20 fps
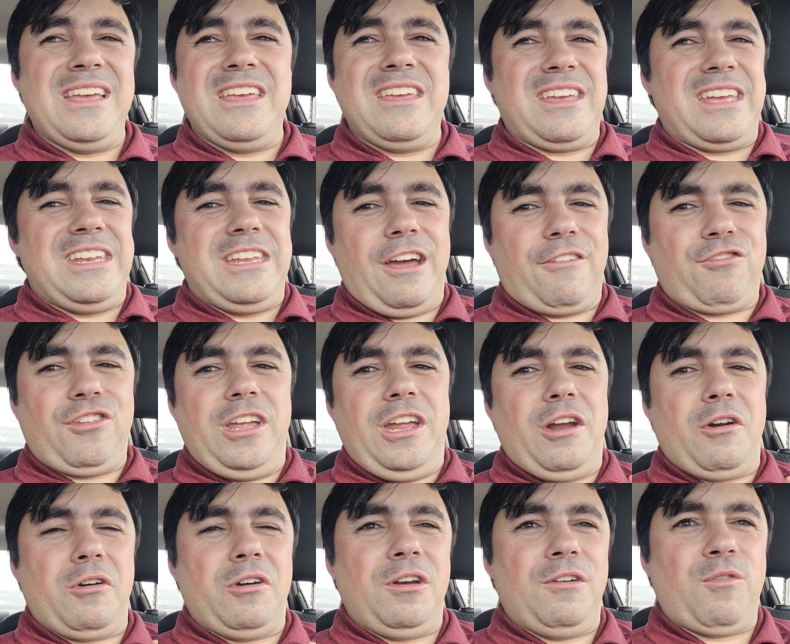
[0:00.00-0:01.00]
You could definitely
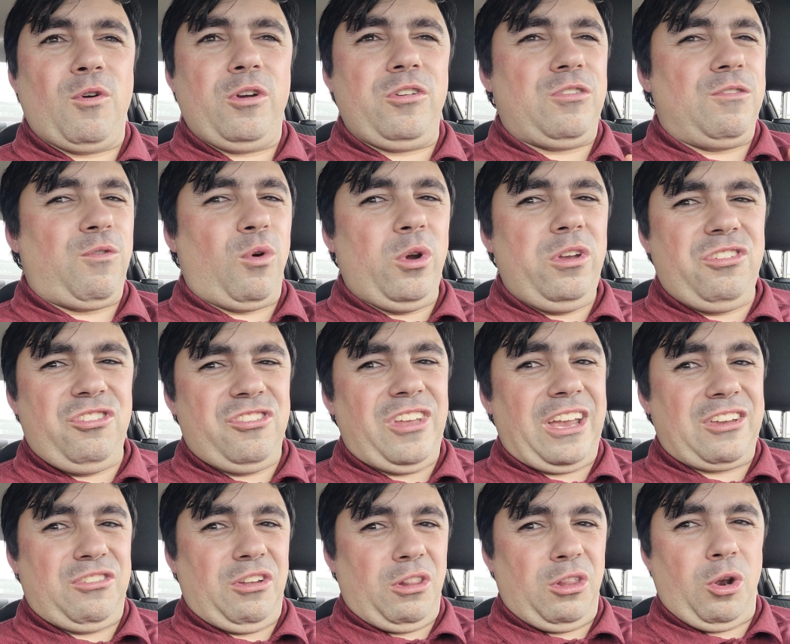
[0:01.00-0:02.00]
hear it in the voice. The voice is
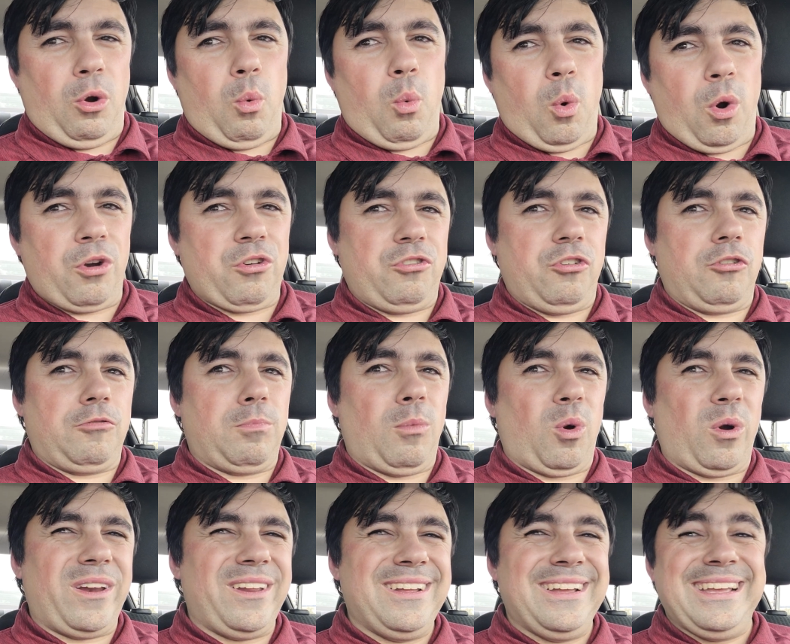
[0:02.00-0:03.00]
actually a little worse this
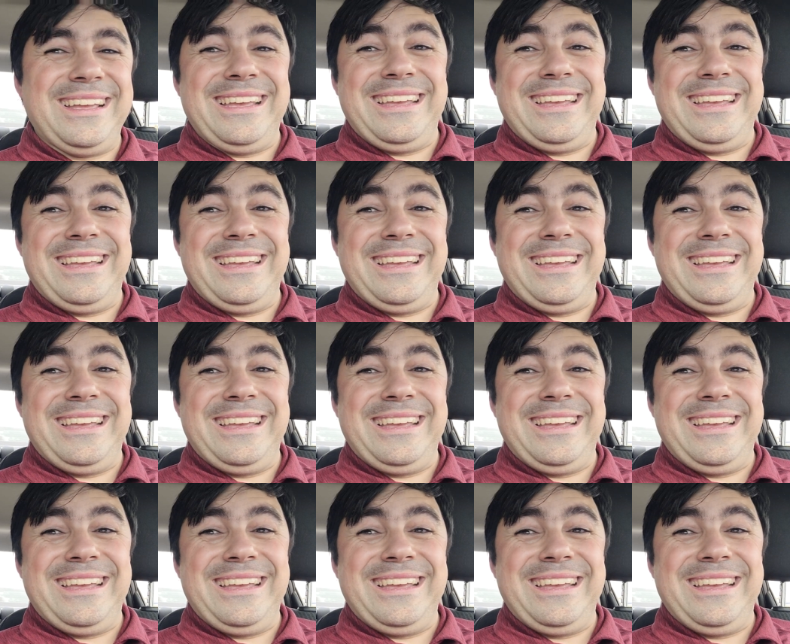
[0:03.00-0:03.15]
morning.